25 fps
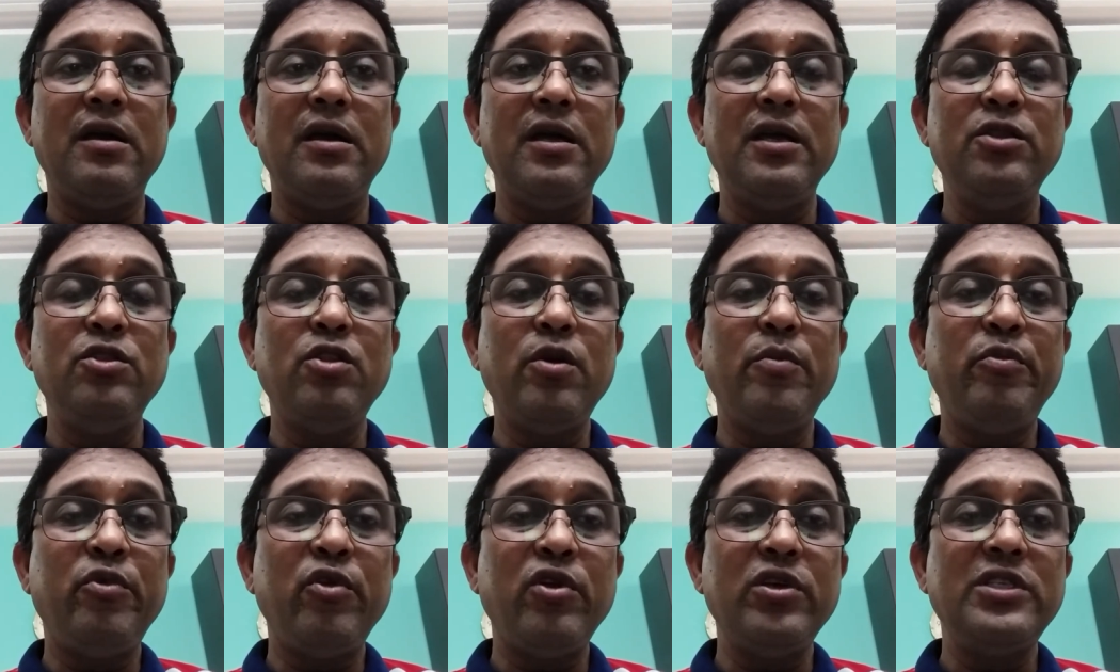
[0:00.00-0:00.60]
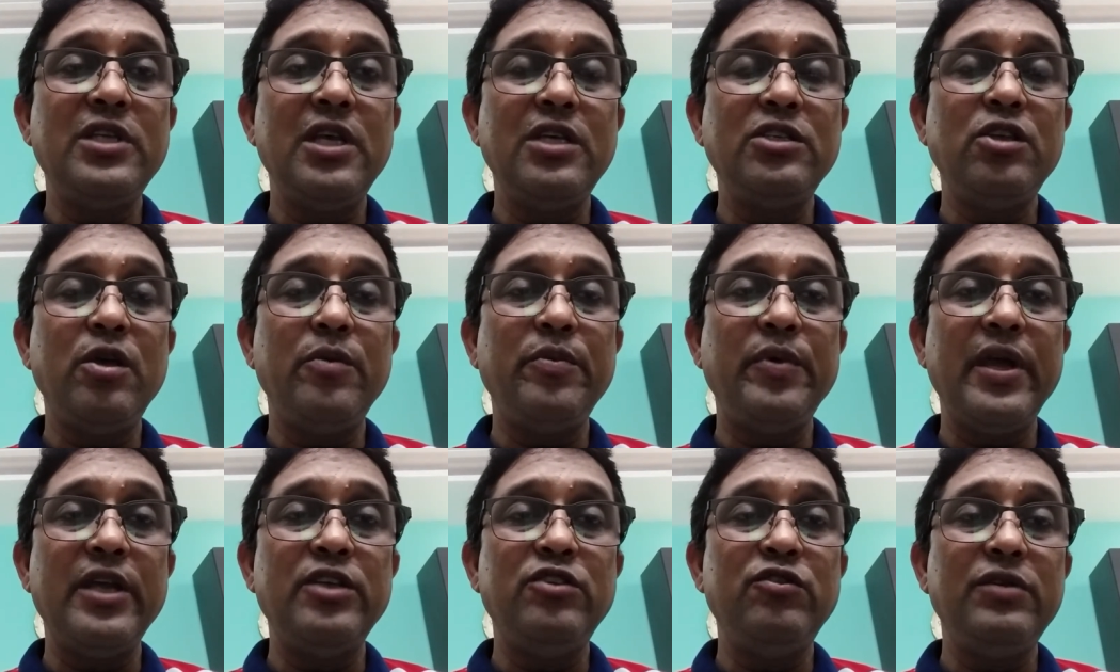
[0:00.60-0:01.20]
in the process
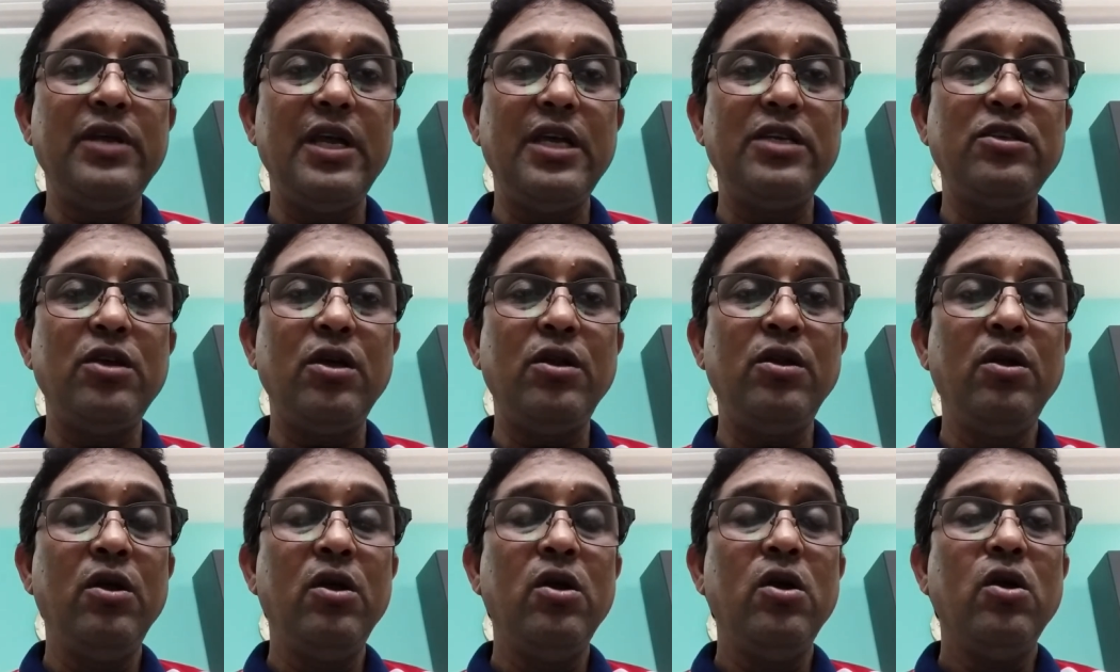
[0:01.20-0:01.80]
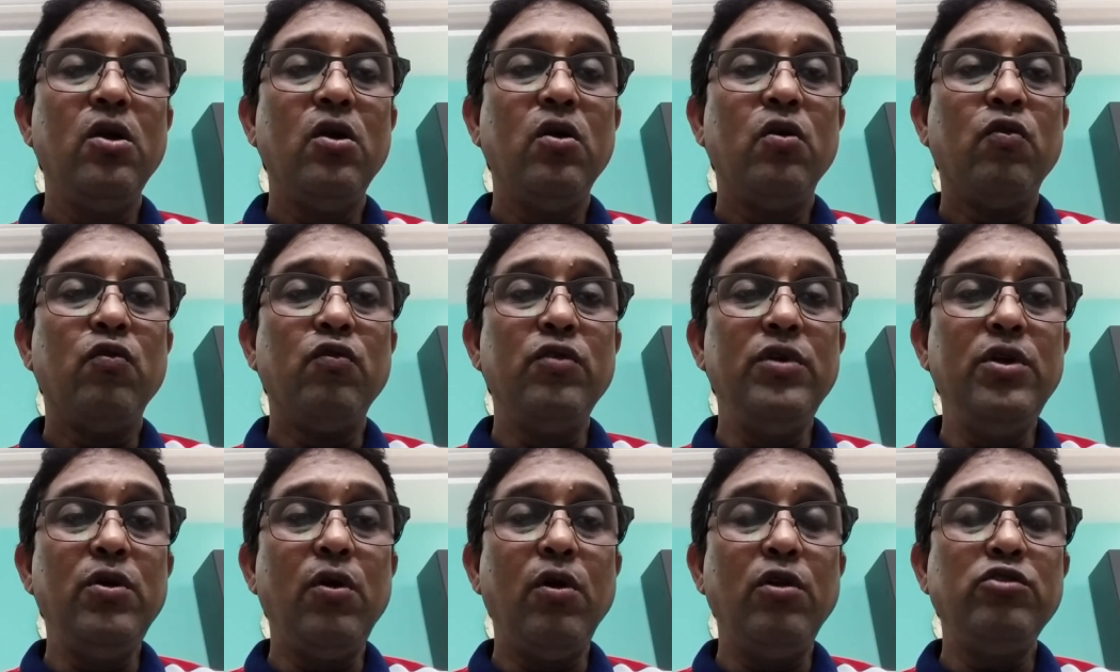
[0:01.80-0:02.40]
of education
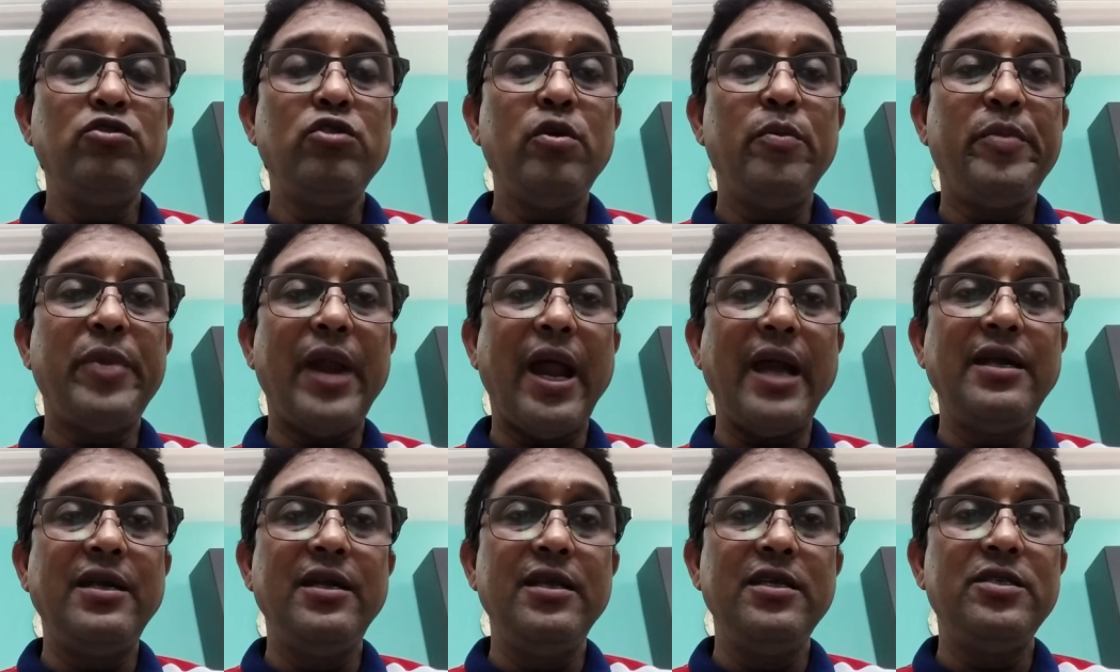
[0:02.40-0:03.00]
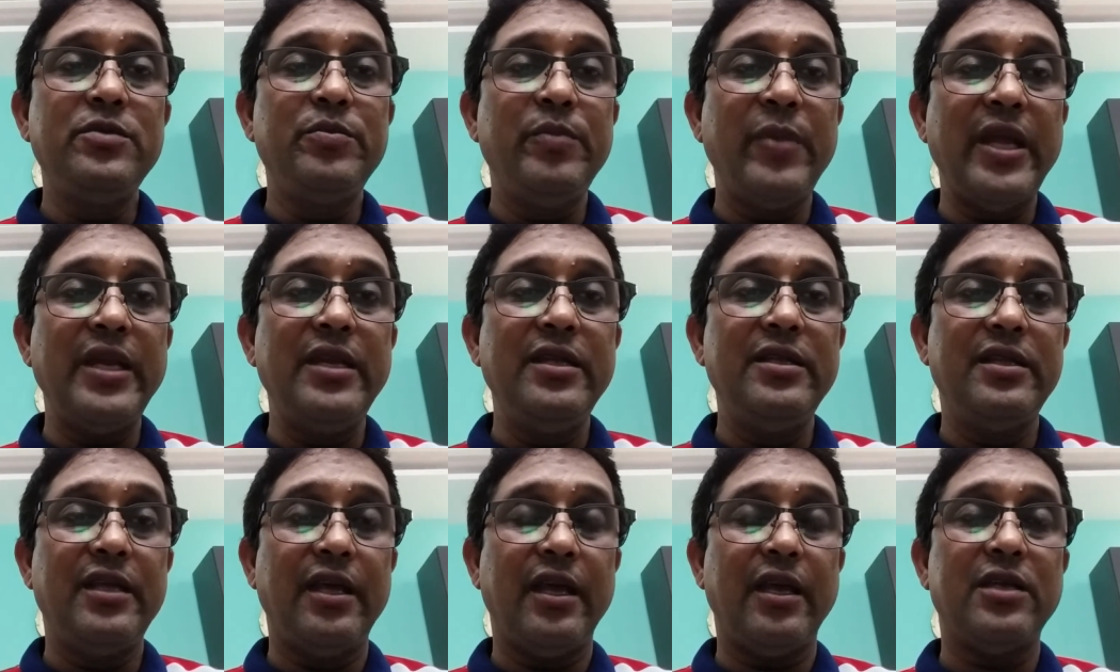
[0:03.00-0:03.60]
we also practice
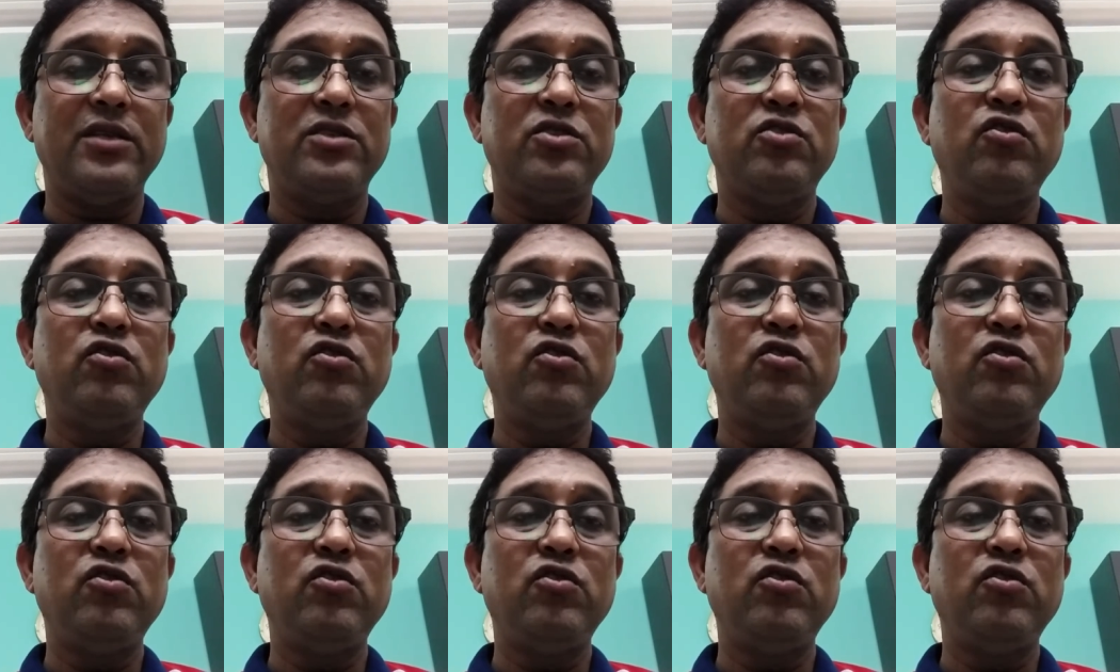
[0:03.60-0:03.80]
many things.